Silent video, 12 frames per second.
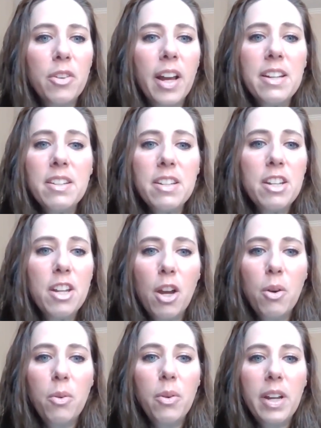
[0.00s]
I didn't
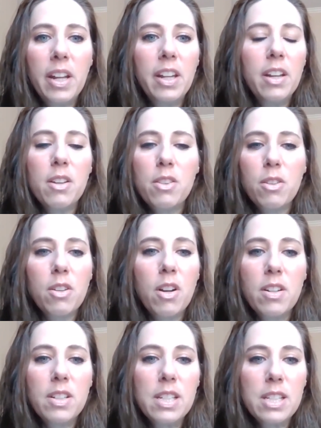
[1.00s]
know any other
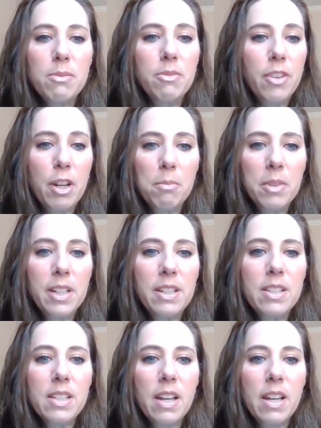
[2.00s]
autism families.